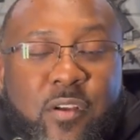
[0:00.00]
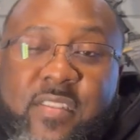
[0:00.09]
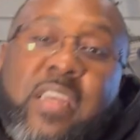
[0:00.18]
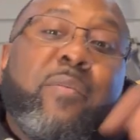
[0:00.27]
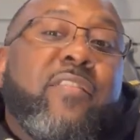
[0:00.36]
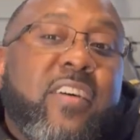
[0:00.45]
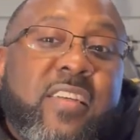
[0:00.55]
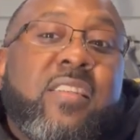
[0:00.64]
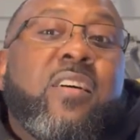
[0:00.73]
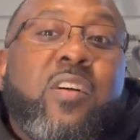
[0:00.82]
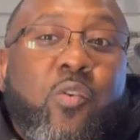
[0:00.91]
some of
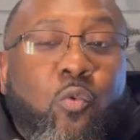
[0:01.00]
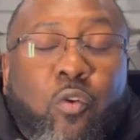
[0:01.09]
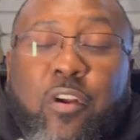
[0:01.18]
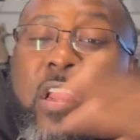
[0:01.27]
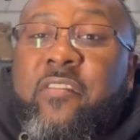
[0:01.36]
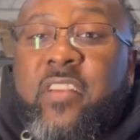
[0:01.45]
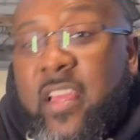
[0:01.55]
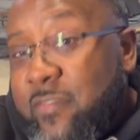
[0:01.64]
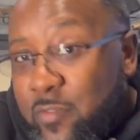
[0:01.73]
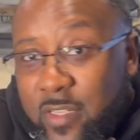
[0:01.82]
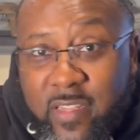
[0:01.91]
us work every day
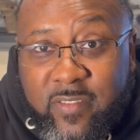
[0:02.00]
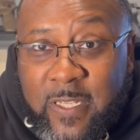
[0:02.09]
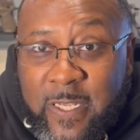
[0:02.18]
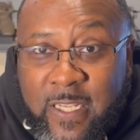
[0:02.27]
for a living.